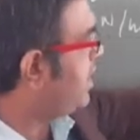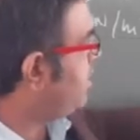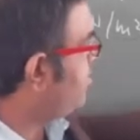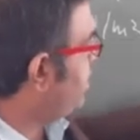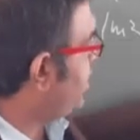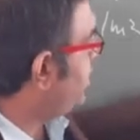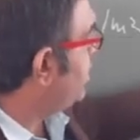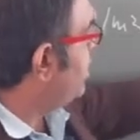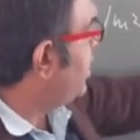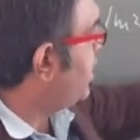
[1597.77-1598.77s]
and
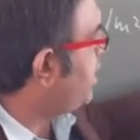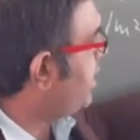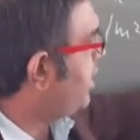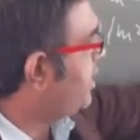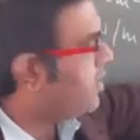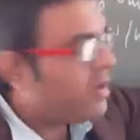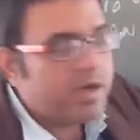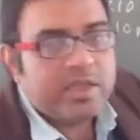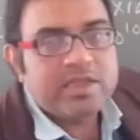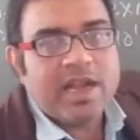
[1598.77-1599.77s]
B, and a
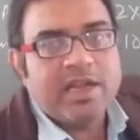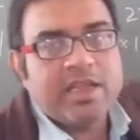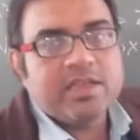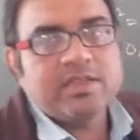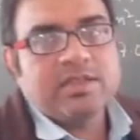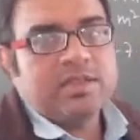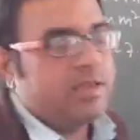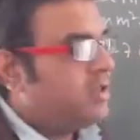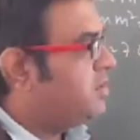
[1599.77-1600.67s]
rod is attached